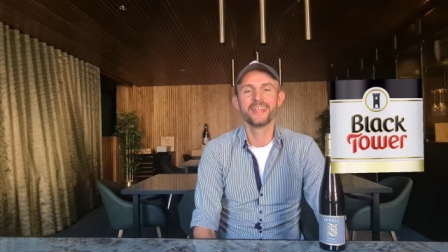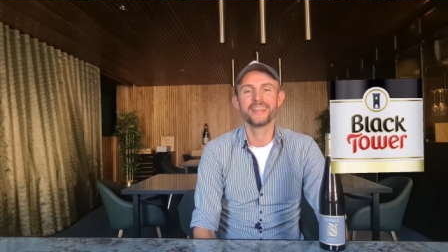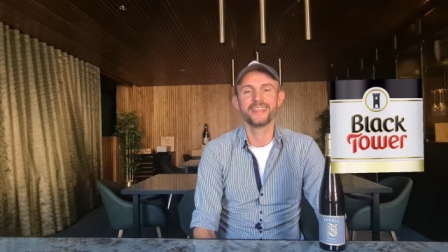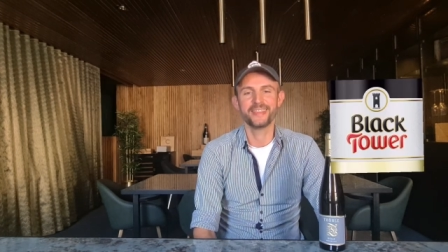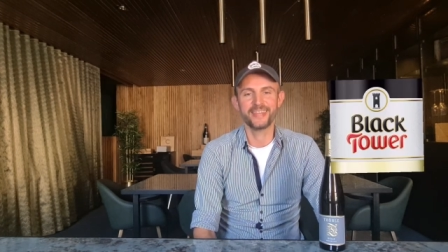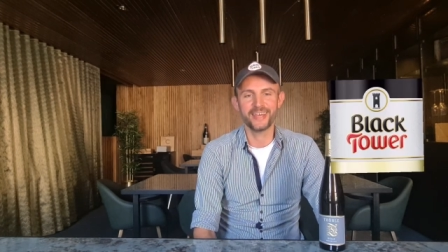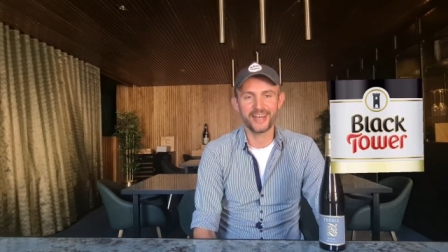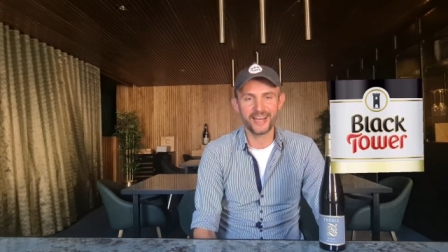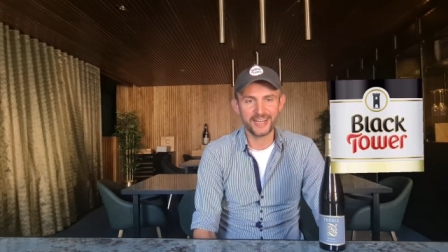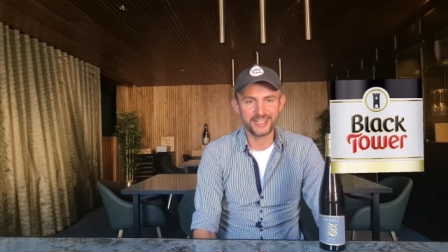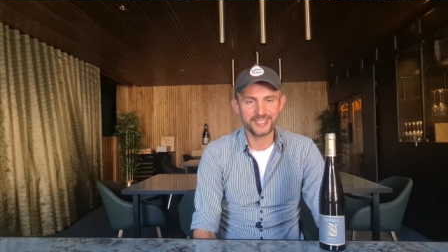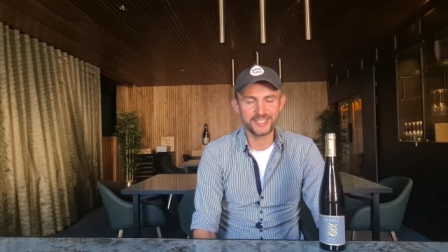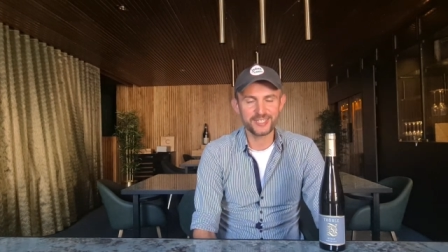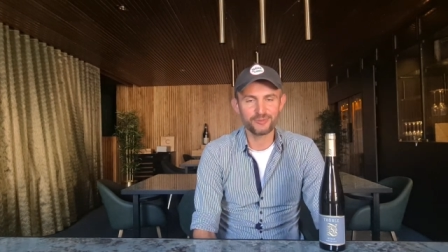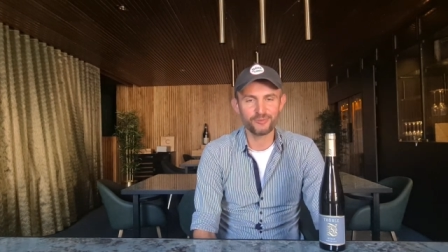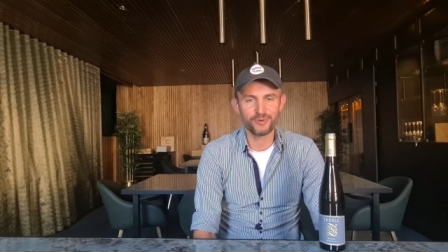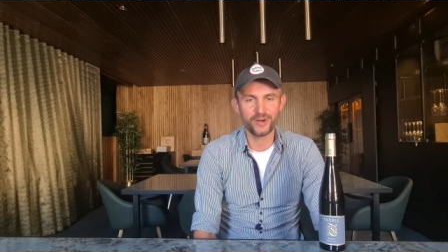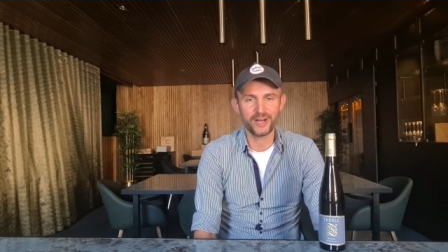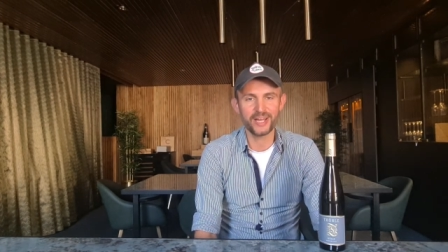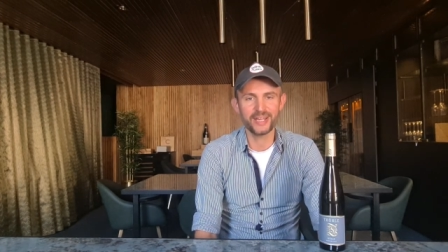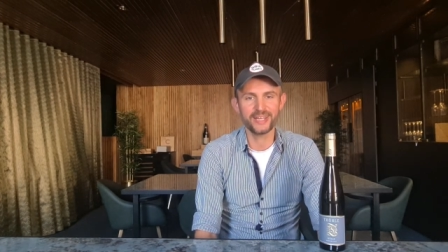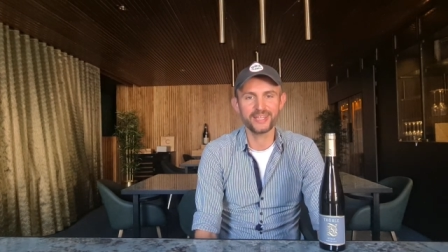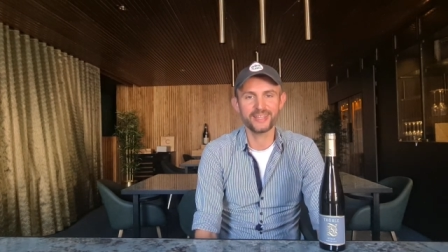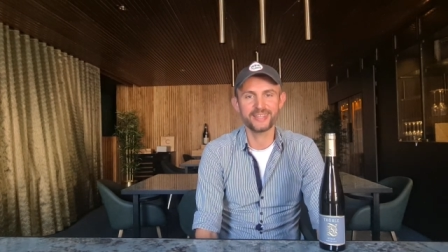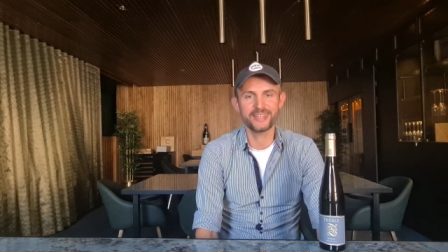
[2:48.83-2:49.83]
that's
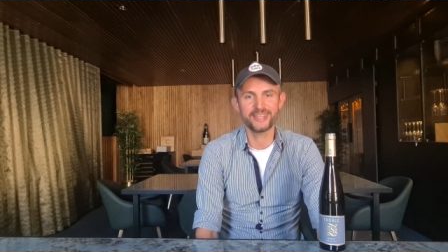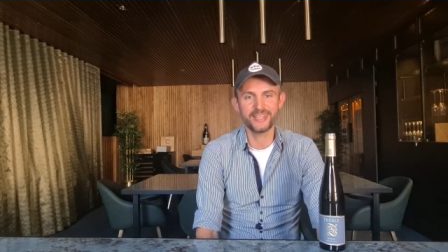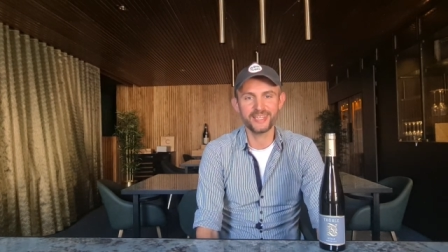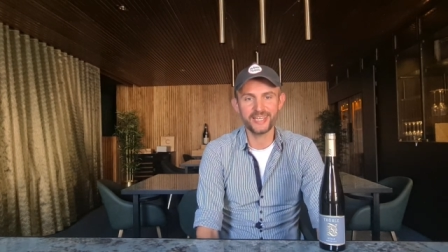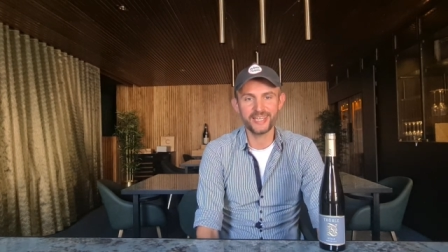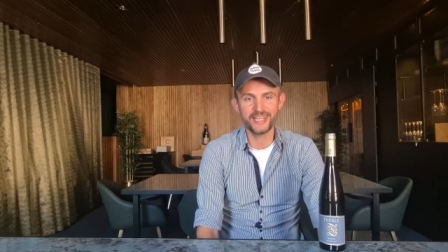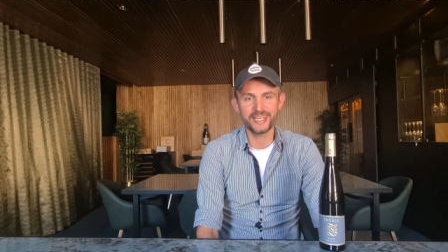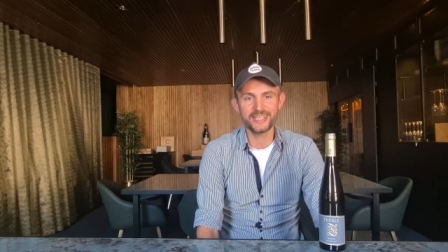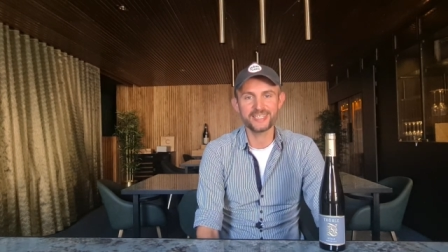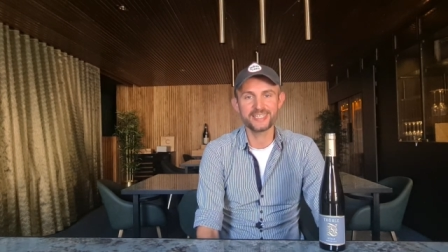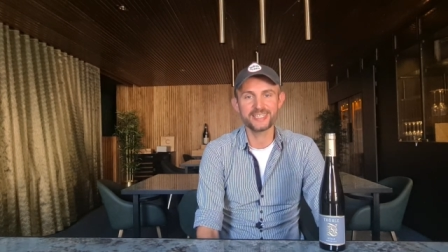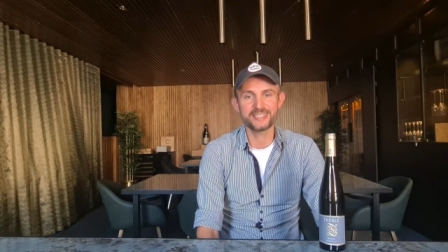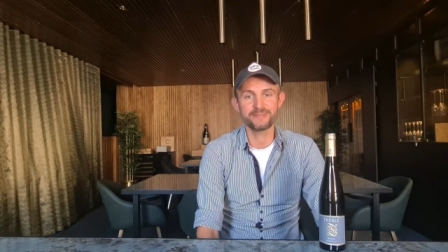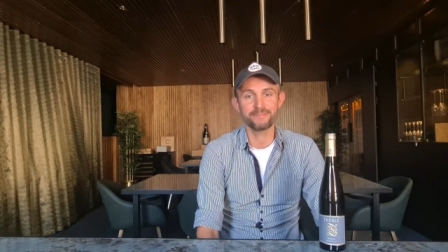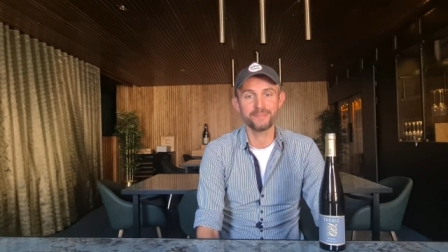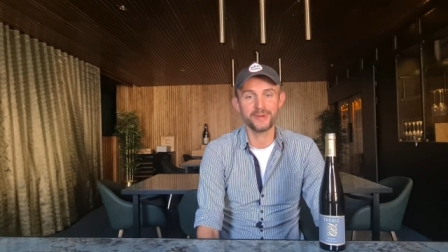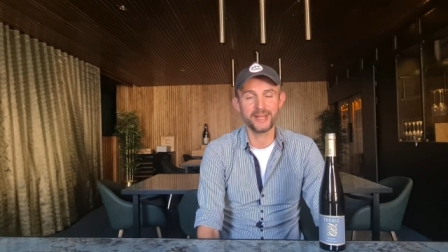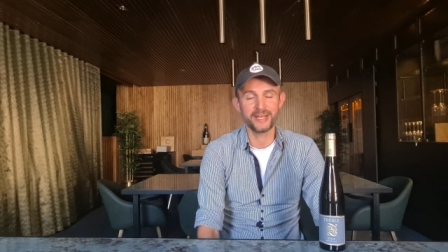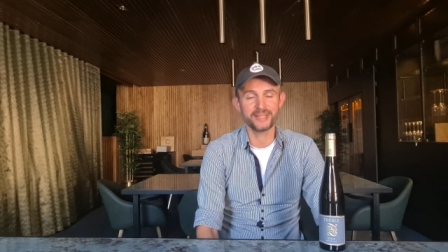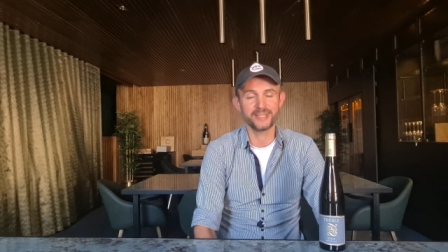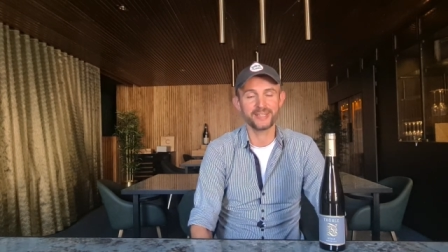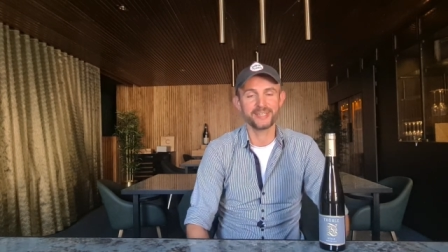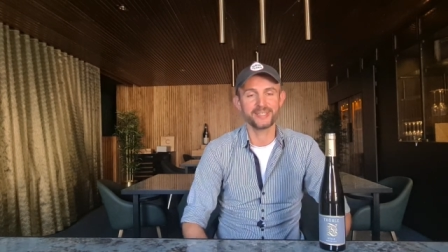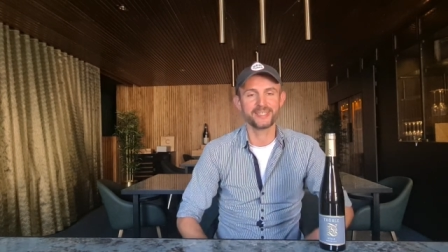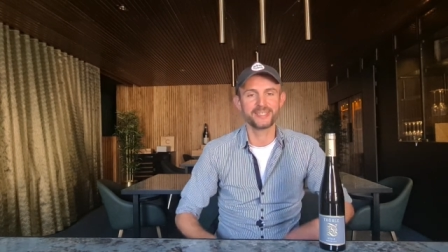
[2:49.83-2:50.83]
why this
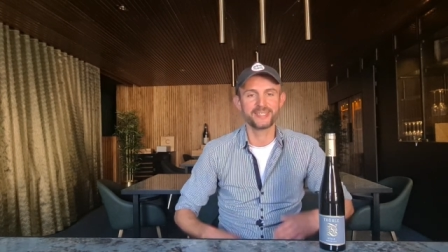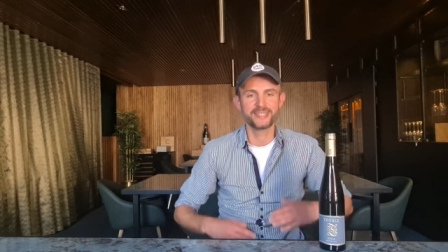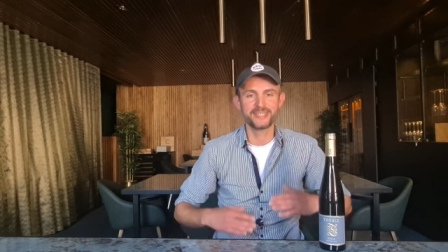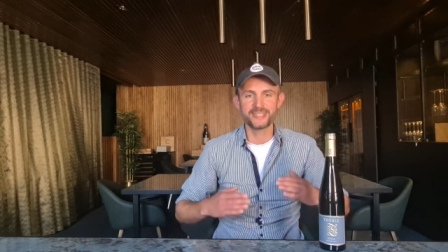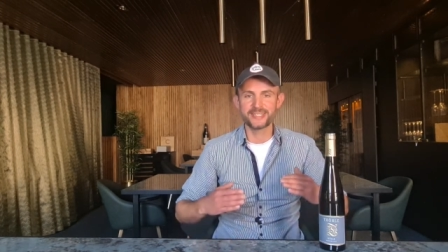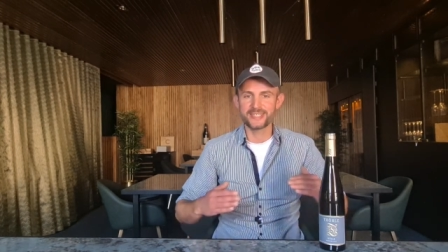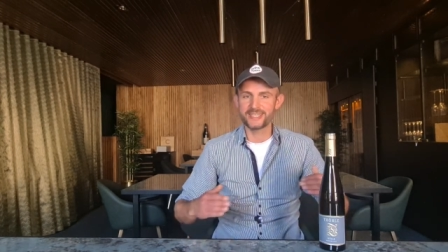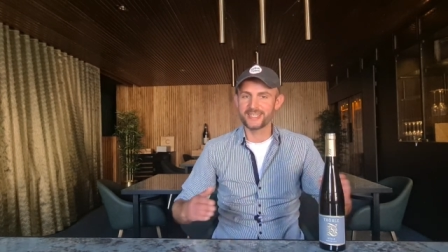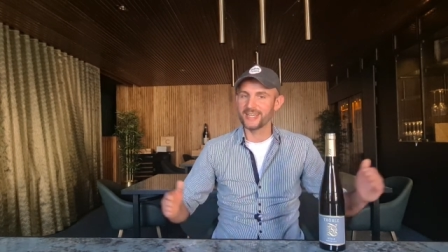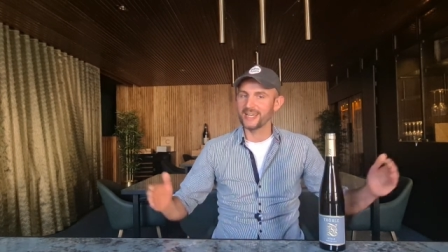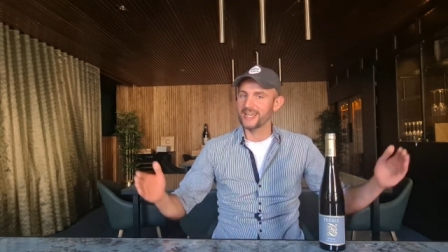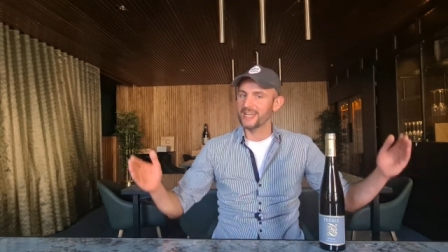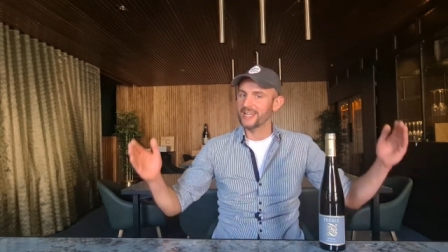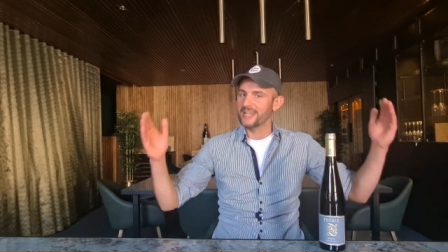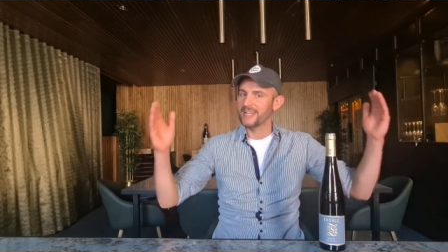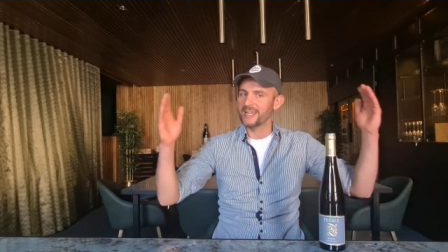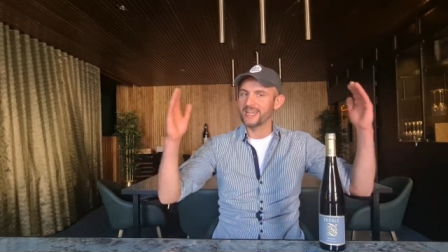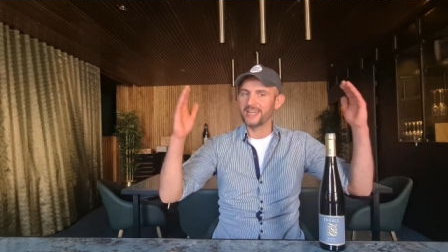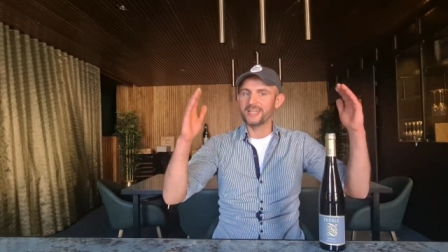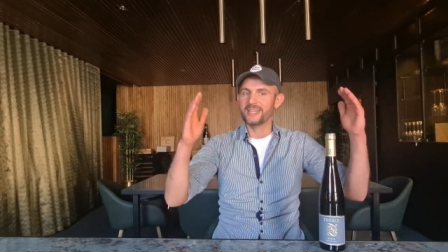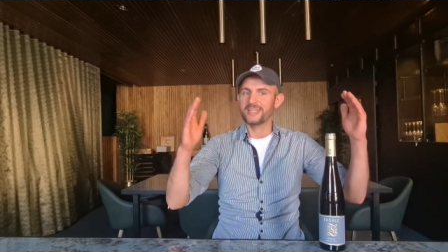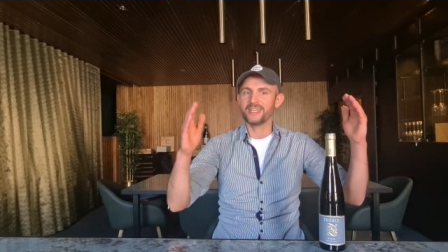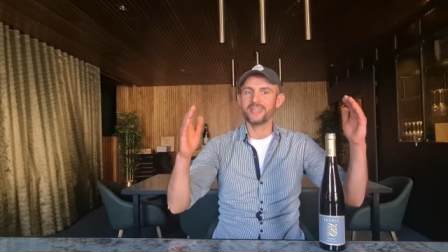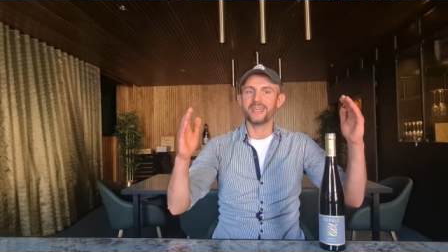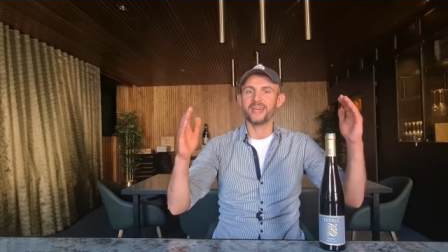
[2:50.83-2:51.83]
myth is still
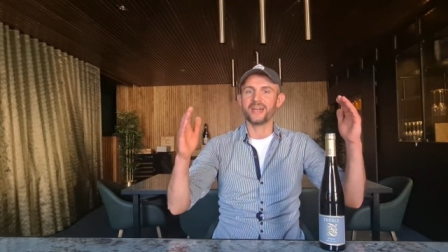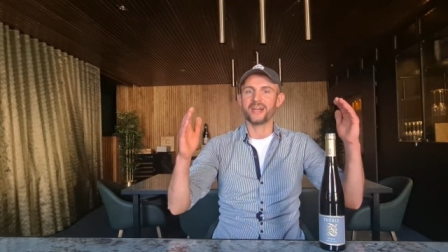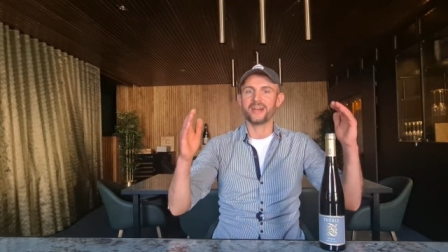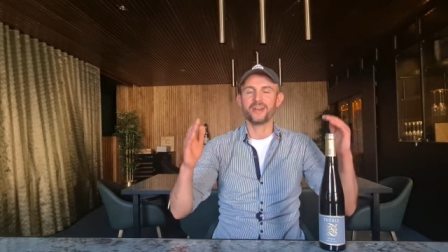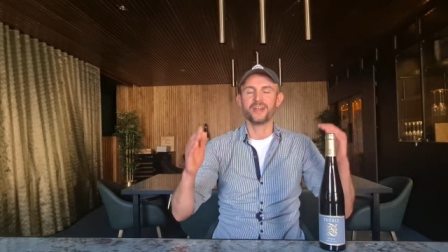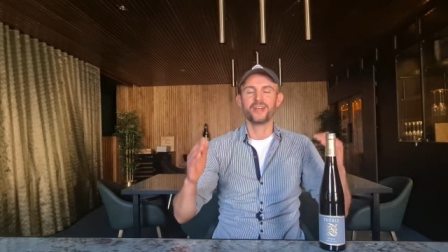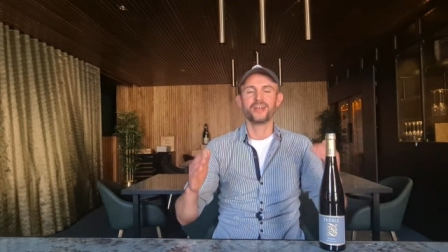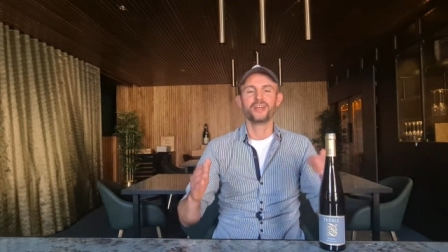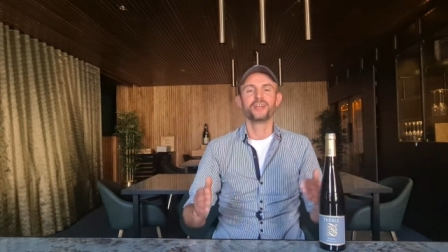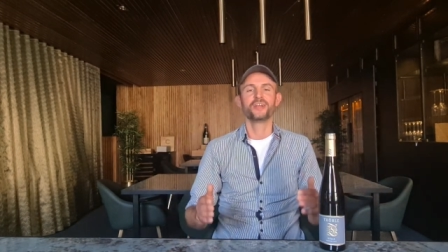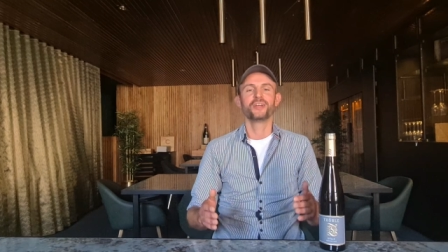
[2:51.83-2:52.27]
in the air.